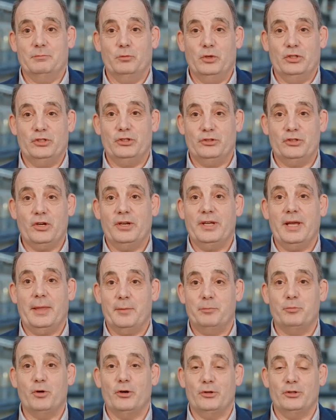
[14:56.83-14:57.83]
we've just got to get
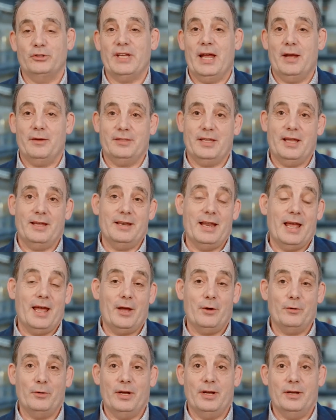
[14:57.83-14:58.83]
the product out there
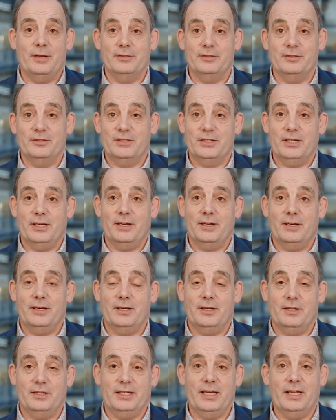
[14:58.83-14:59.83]
now and
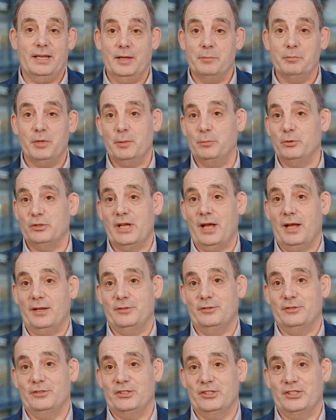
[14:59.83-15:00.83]
uh, get it in people's
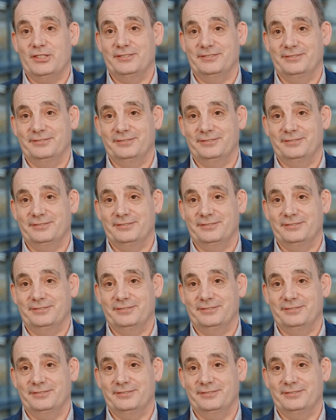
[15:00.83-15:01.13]
hands.